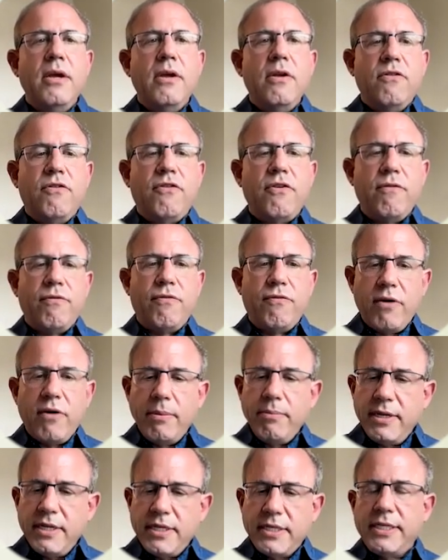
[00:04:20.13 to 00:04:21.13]
So,
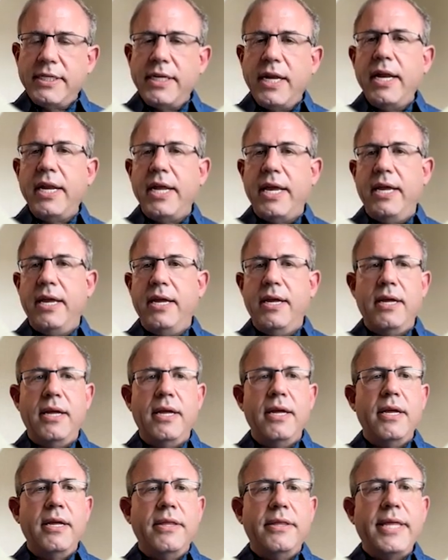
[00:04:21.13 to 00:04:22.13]
from this study,
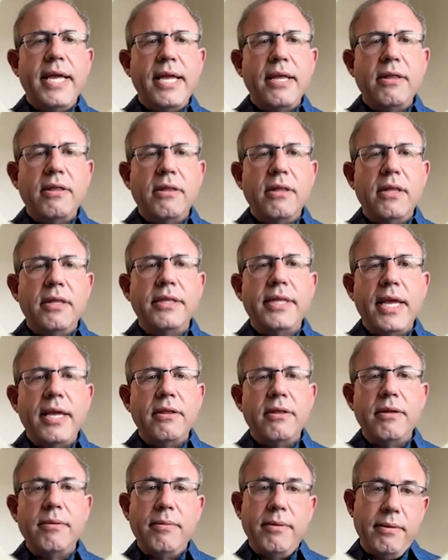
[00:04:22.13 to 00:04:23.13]
they
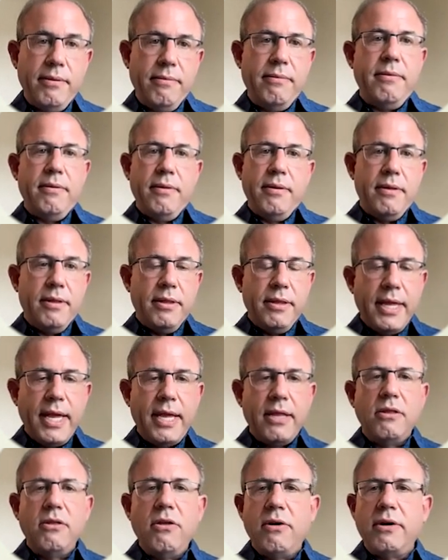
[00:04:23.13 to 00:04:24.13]
they they
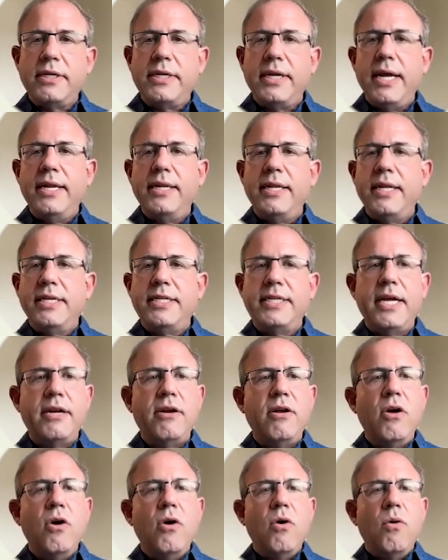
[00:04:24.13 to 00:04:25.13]
looked and they
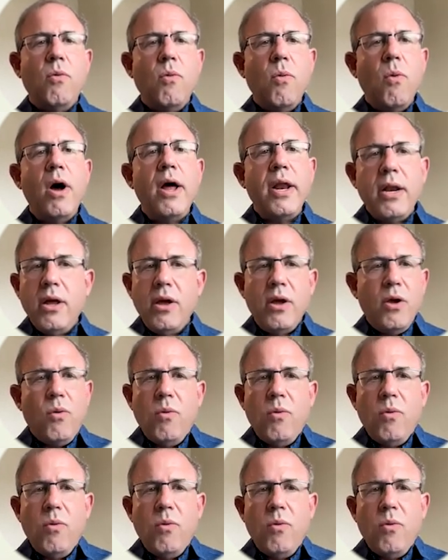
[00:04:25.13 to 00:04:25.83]
said, what?